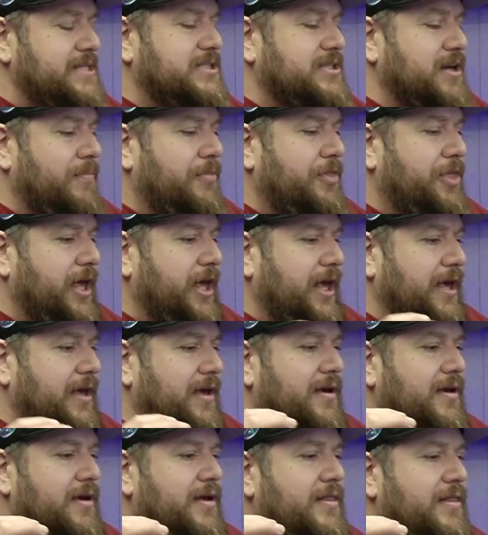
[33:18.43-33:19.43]
something
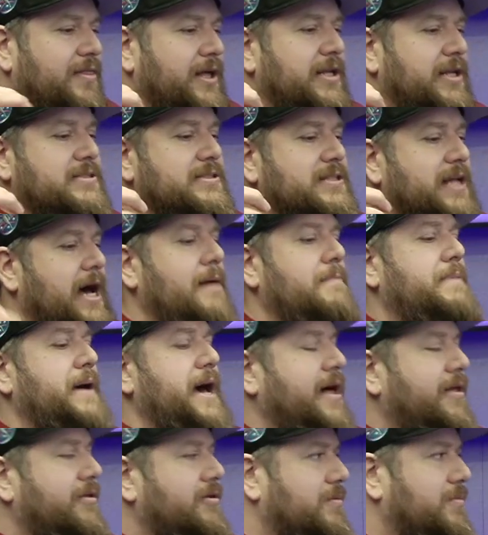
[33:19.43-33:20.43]
that is not
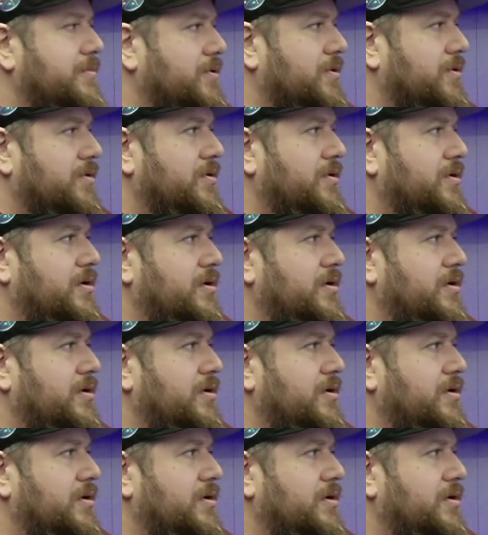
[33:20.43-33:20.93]
palatable